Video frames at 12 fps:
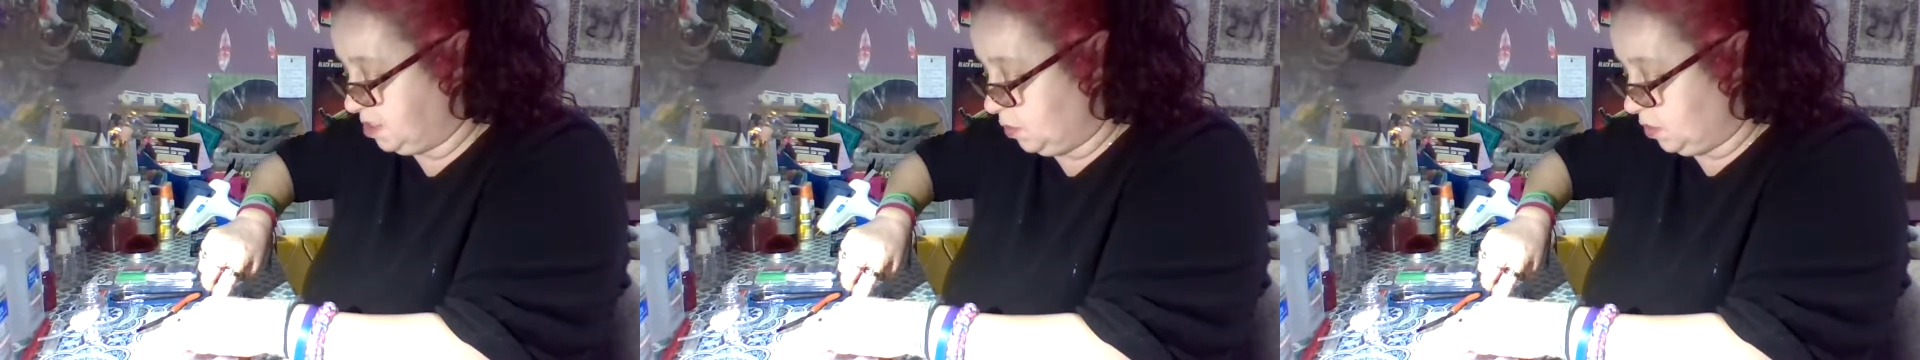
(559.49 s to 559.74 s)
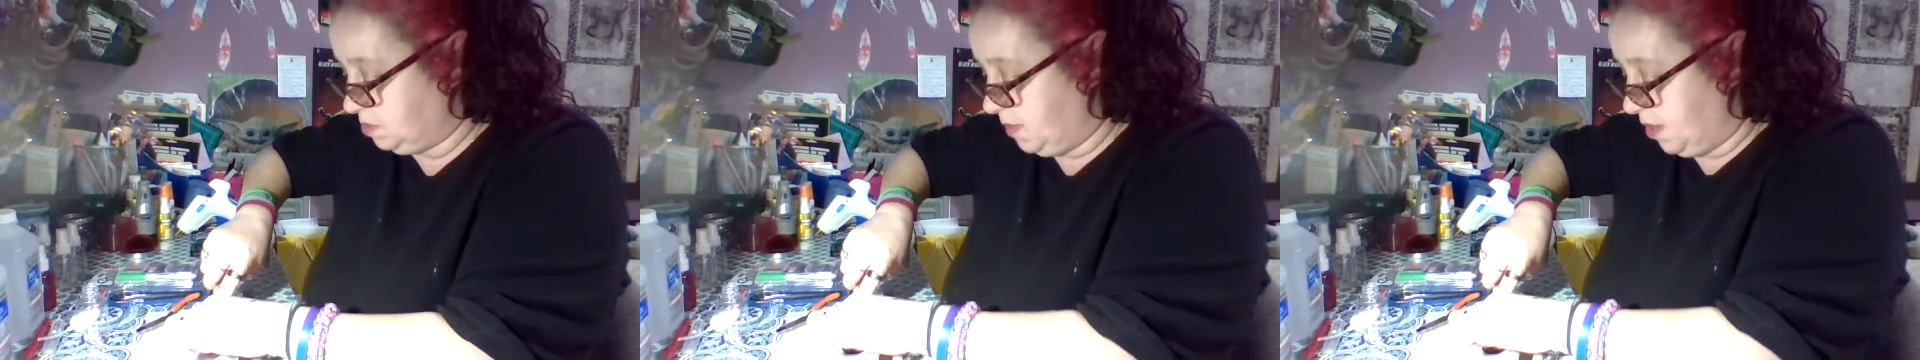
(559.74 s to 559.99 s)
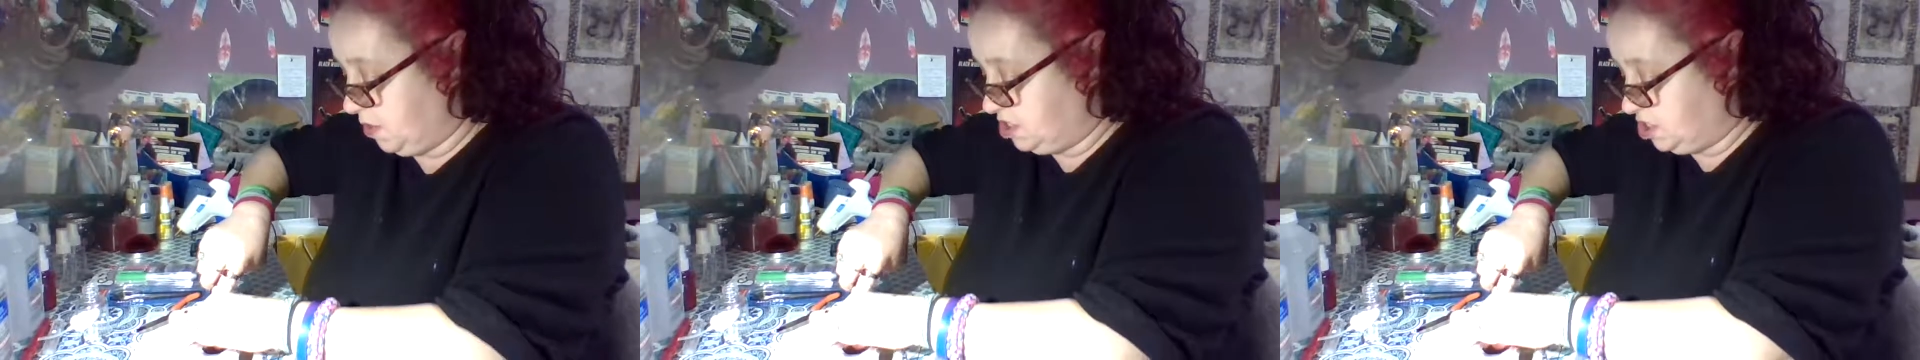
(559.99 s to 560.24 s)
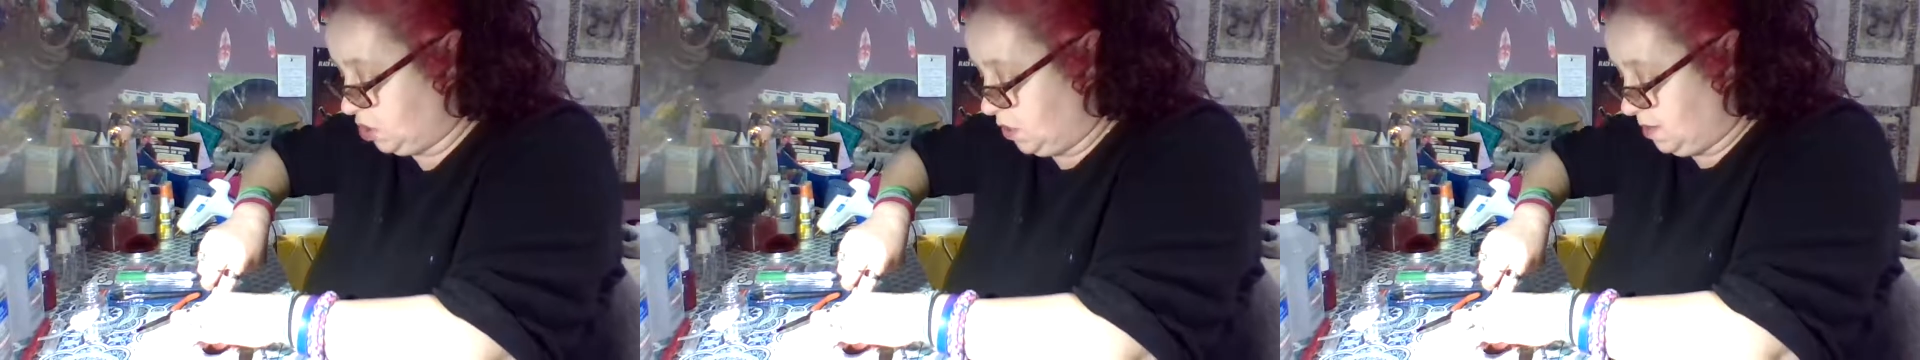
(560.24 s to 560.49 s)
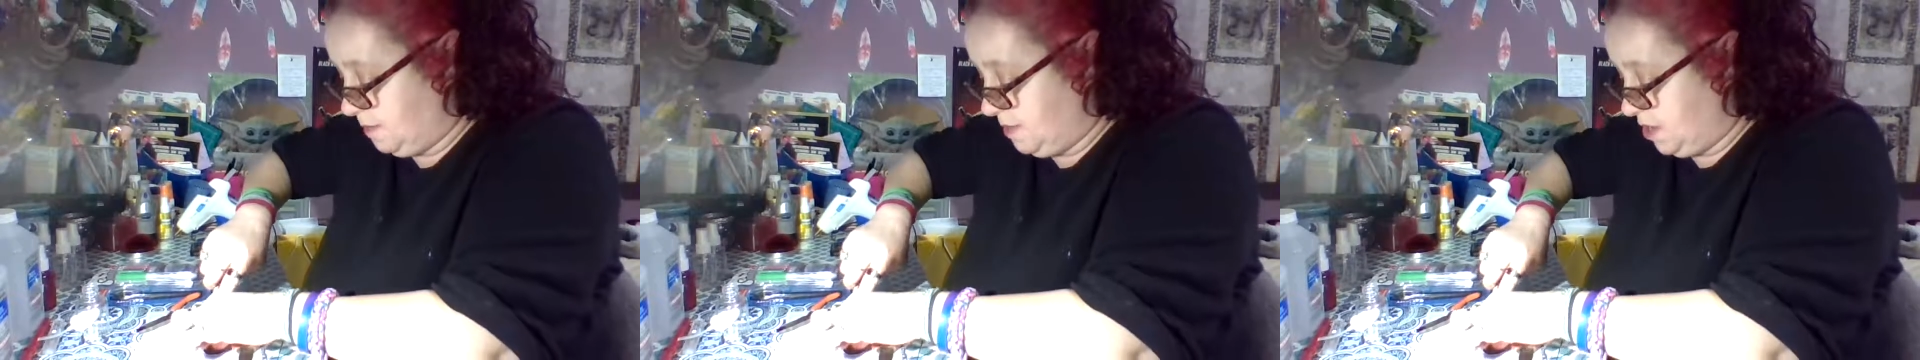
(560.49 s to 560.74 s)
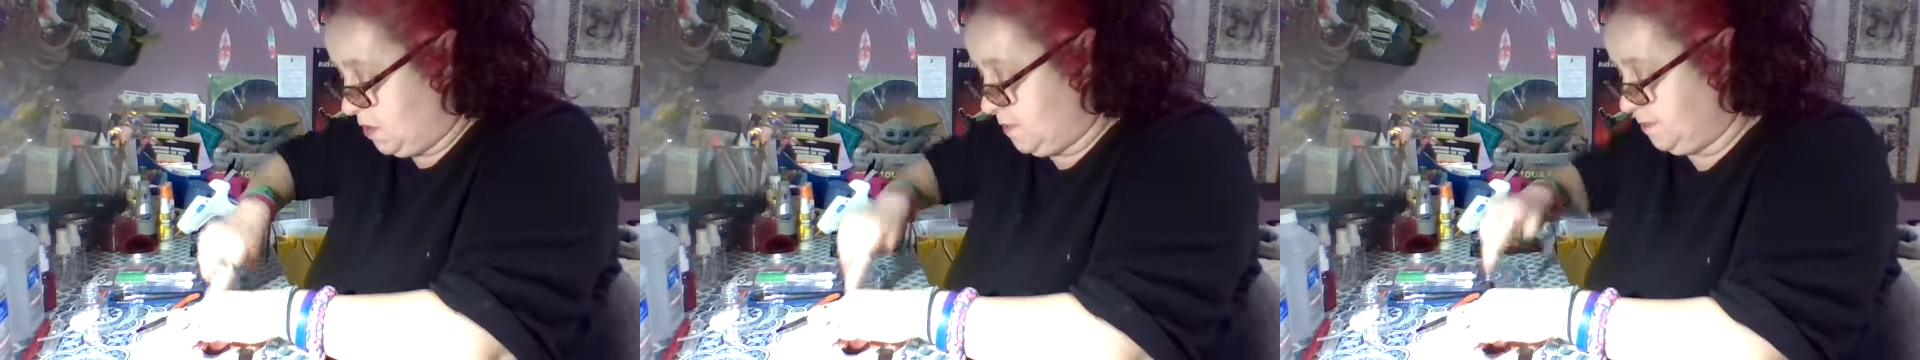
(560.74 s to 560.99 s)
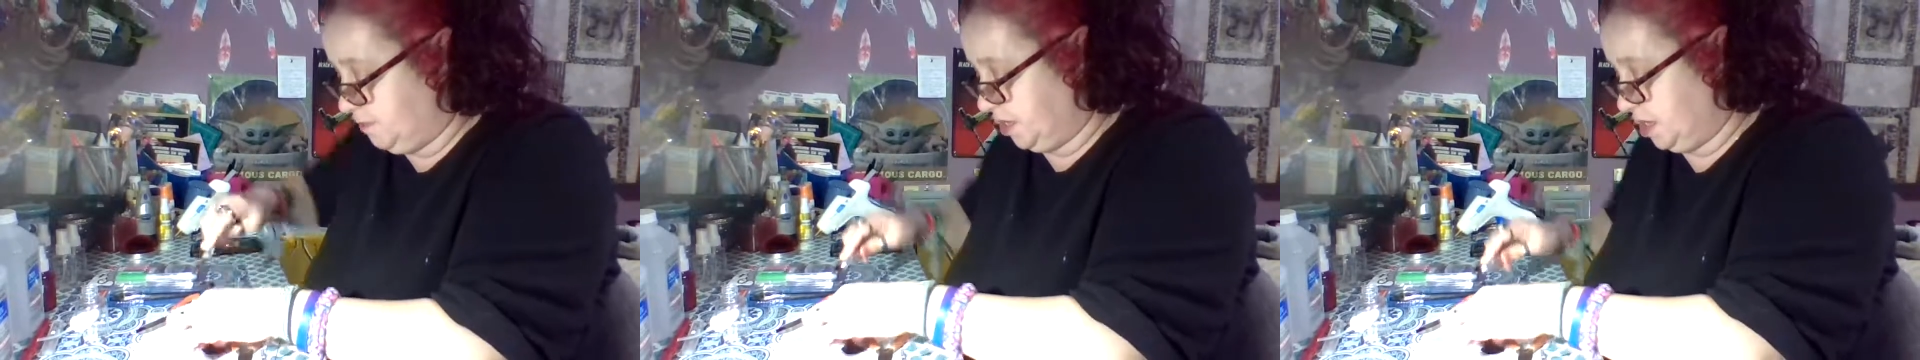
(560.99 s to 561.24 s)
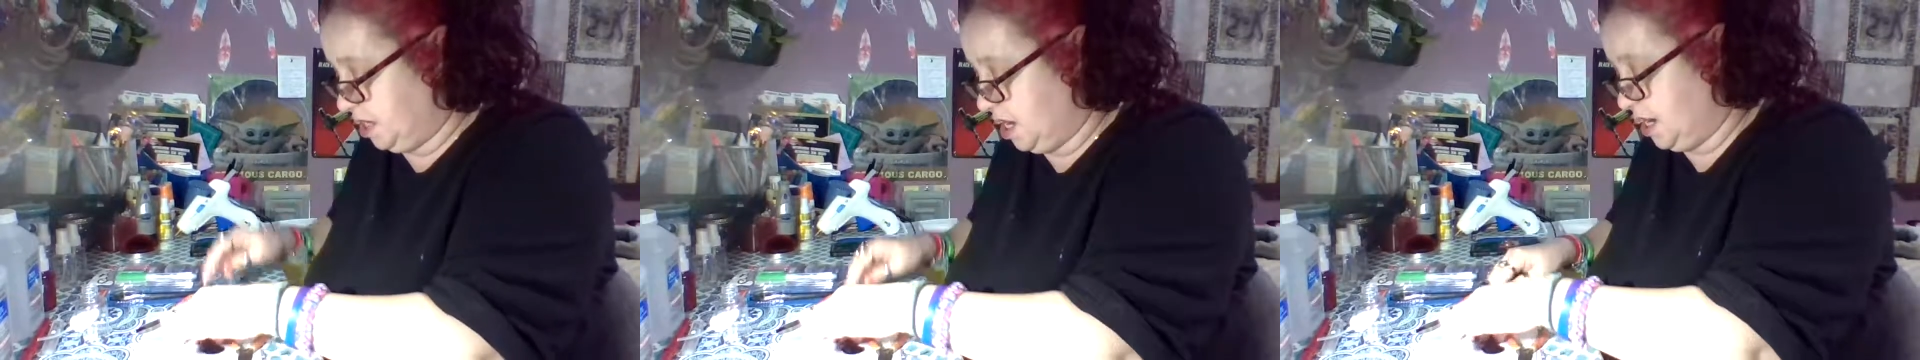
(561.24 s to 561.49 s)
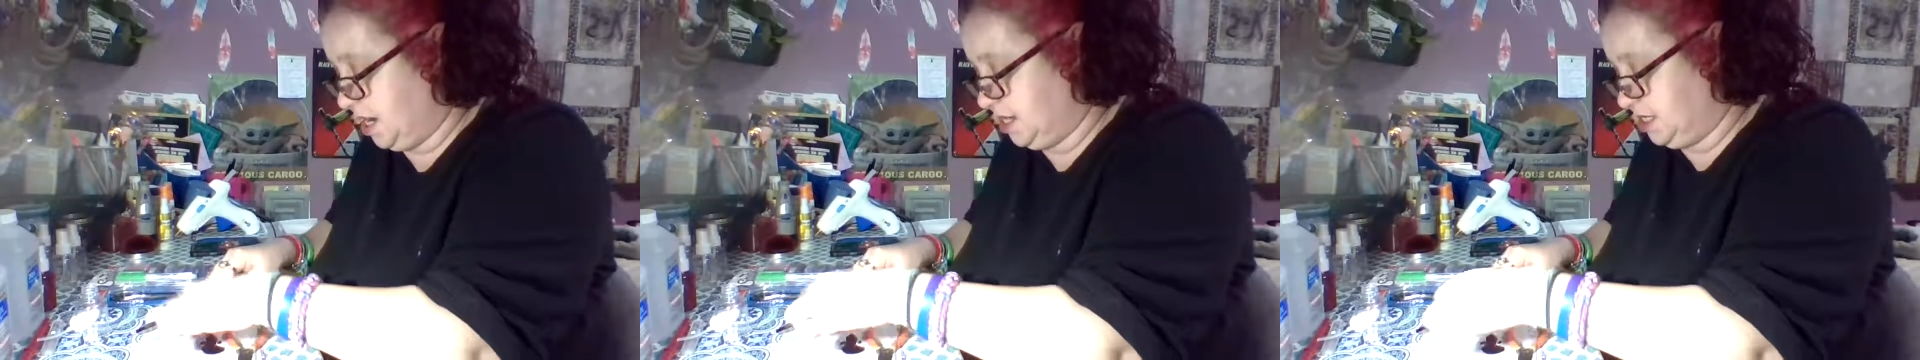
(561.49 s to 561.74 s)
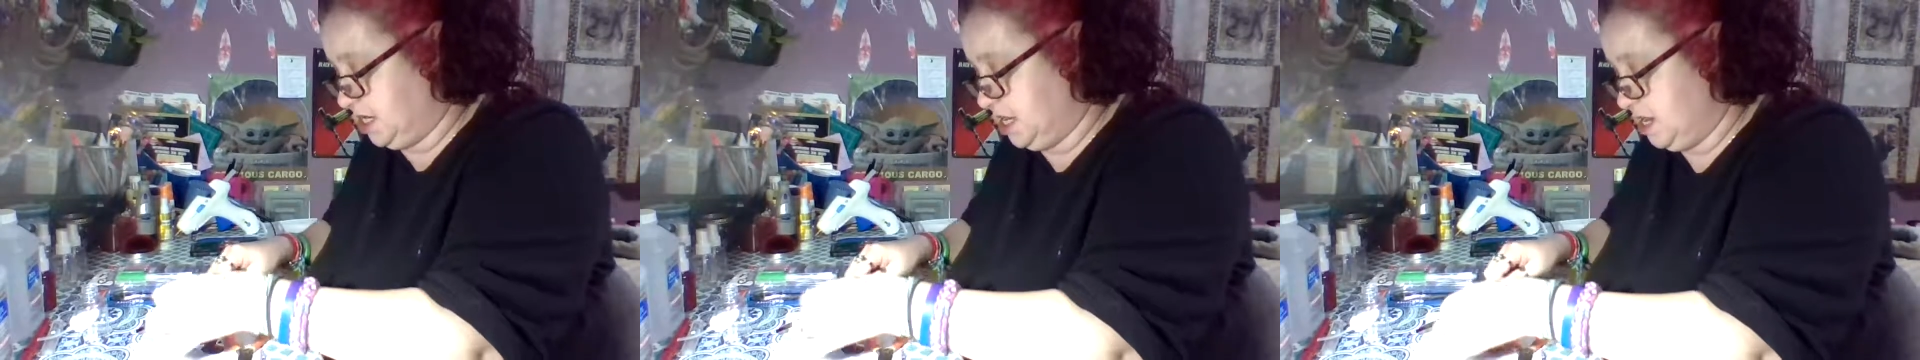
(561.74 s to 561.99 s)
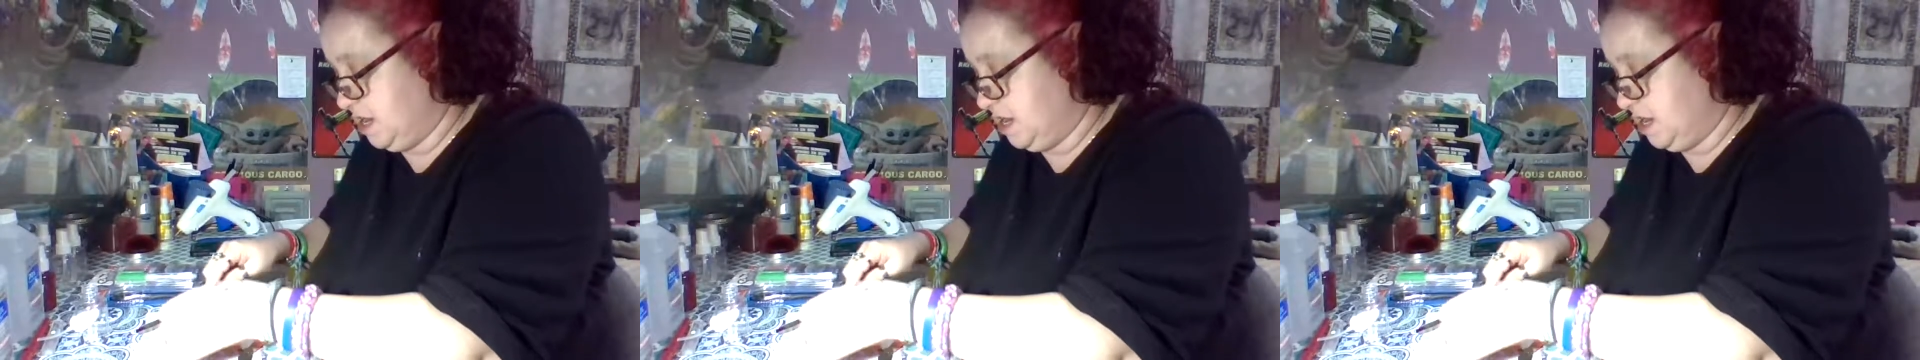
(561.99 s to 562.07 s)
it works better to start in the middle, cut it,